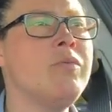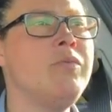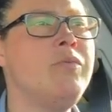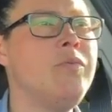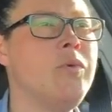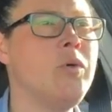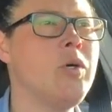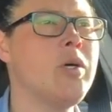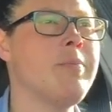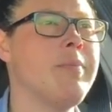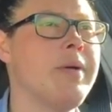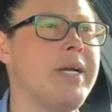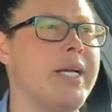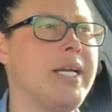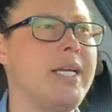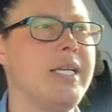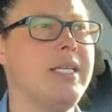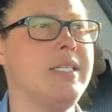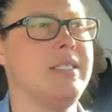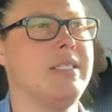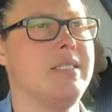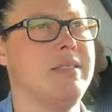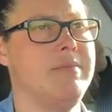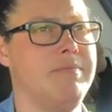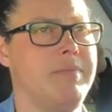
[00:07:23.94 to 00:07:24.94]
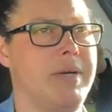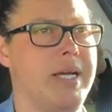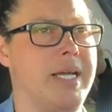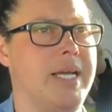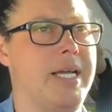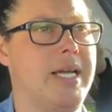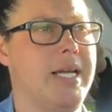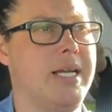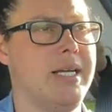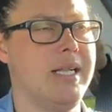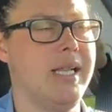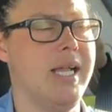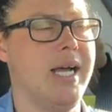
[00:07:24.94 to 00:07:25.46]
for my
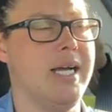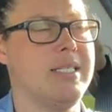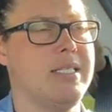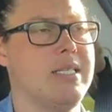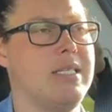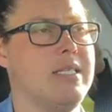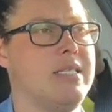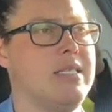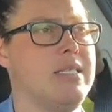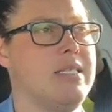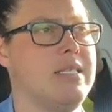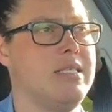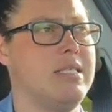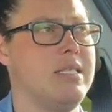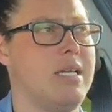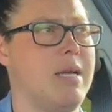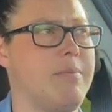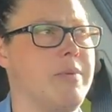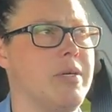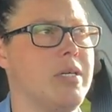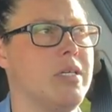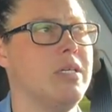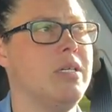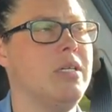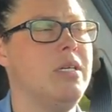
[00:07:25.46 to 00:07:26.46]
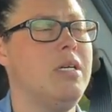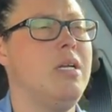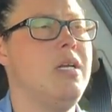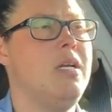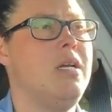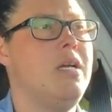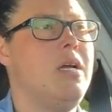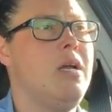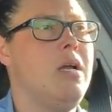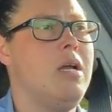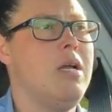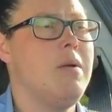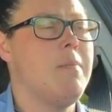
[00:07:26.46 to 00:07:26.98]
classes this summer.
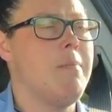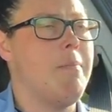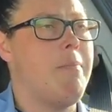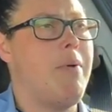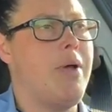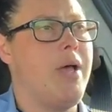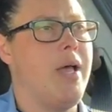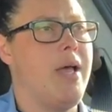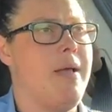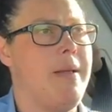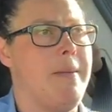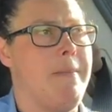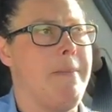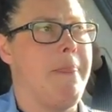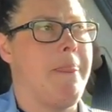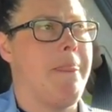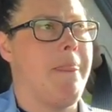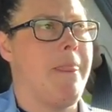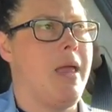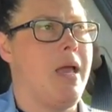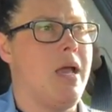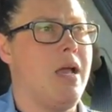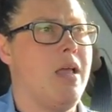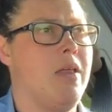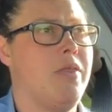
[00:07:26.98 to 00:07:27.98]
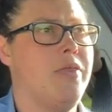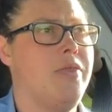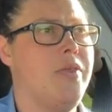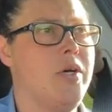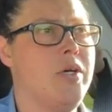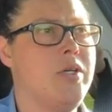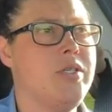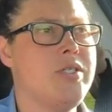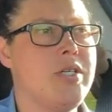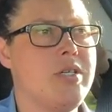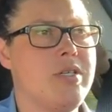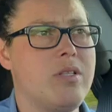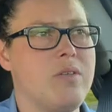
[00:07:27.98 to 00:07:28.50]
But
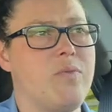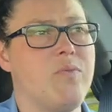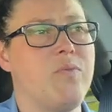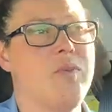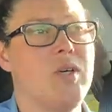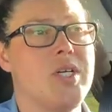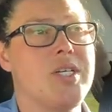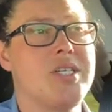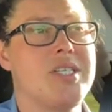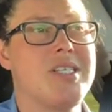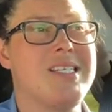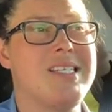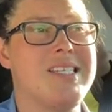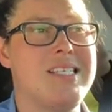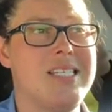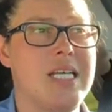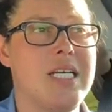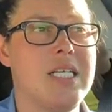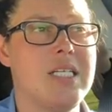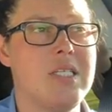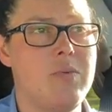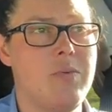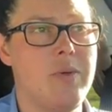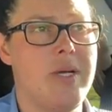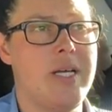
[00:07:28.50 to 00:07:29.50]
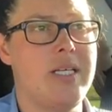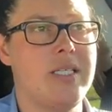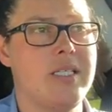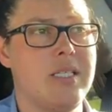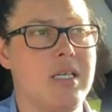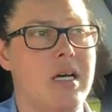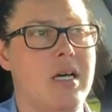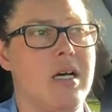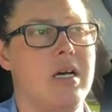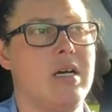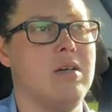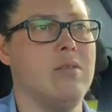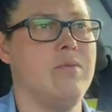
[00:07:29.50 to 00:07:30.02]
those are the first 6 weeks
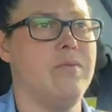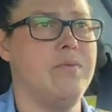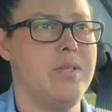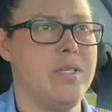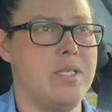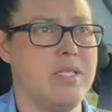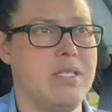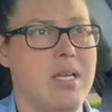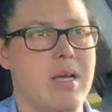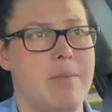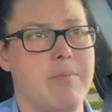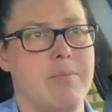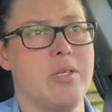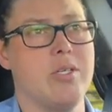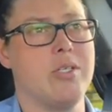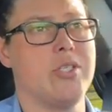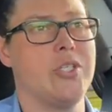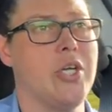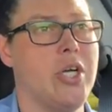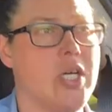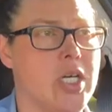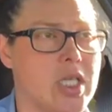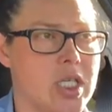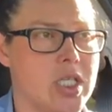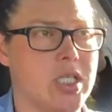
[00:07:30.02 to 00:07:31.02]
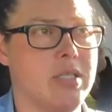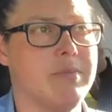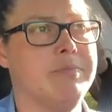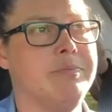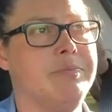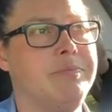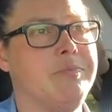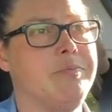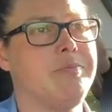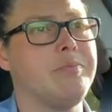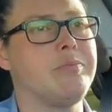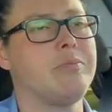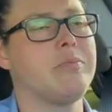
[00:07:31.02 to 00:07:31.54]
of the summer
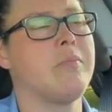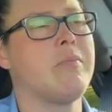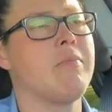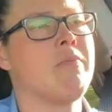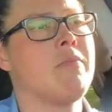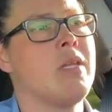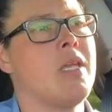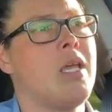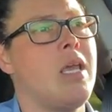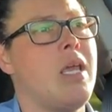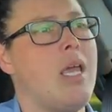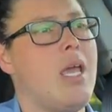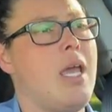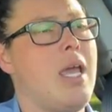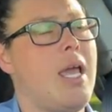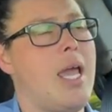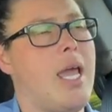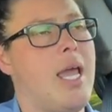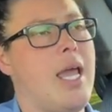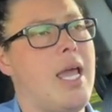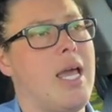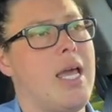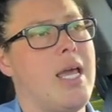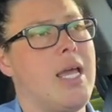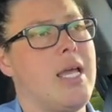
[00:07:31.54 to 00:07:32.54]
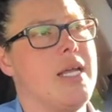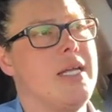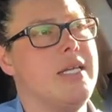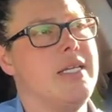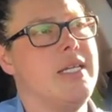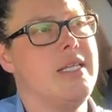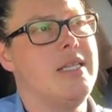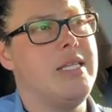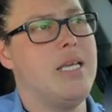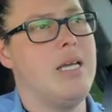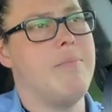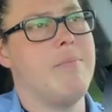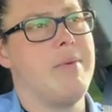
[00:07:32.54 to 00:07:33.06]
term.
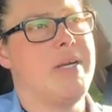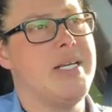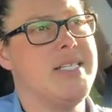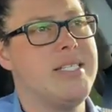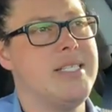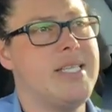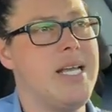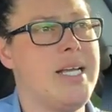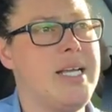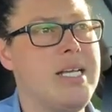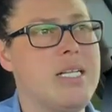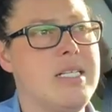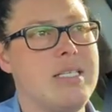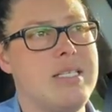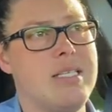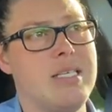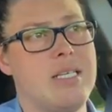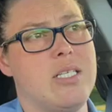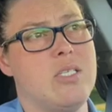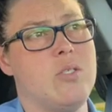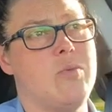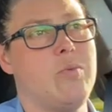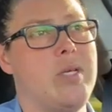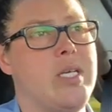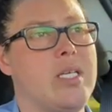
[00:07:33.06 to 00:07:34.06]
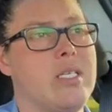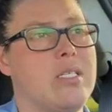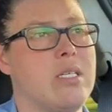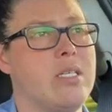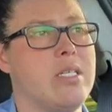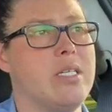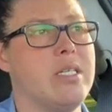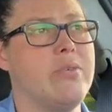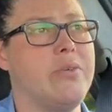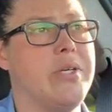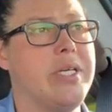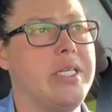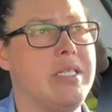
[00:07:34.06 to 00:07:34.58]
And then my second 6 weeks are
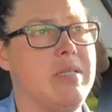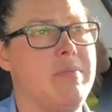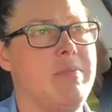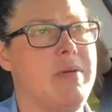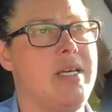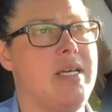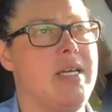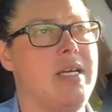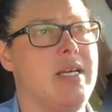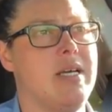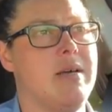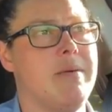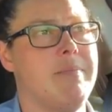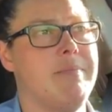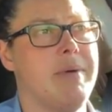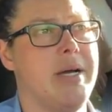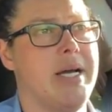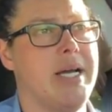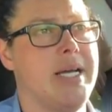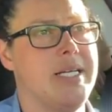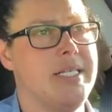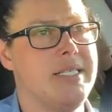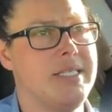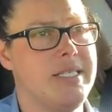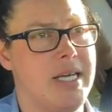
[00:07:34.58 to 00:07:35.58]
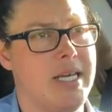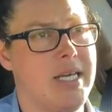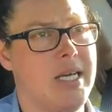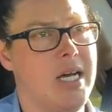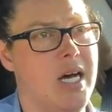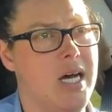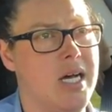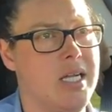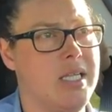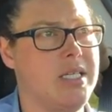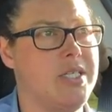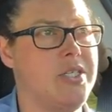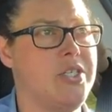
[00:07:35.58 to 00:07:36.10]
going to be my
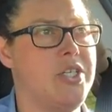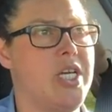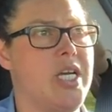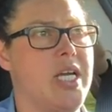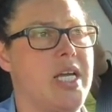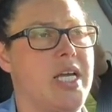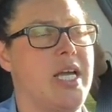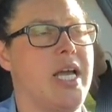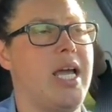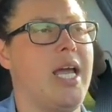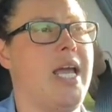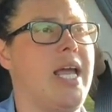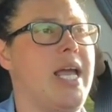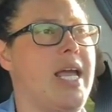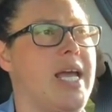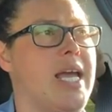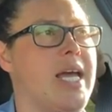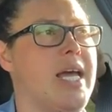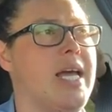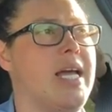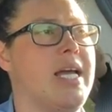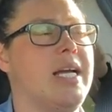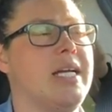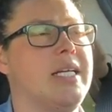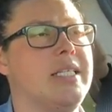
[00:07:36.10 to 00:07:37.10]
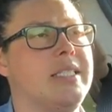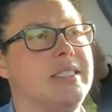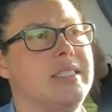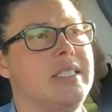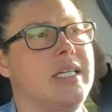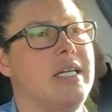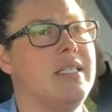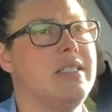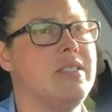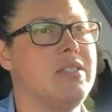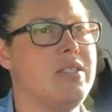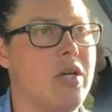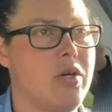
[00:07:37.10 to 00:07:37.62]
psychology
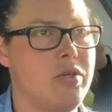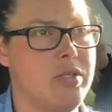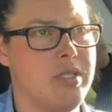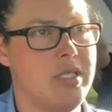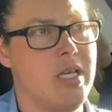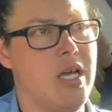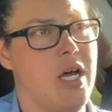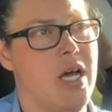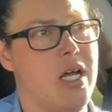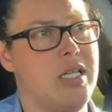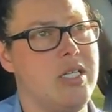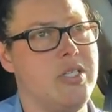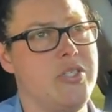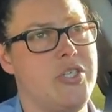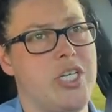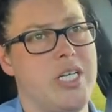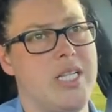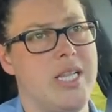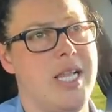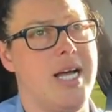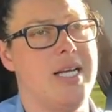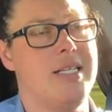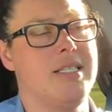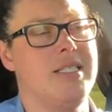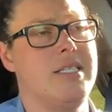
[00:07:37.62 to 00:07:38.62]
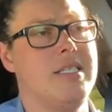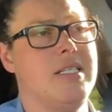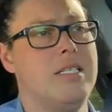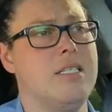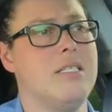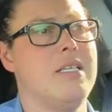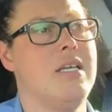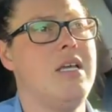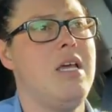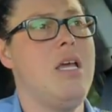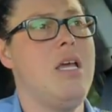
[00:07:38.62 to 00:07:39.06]
and sociology classes.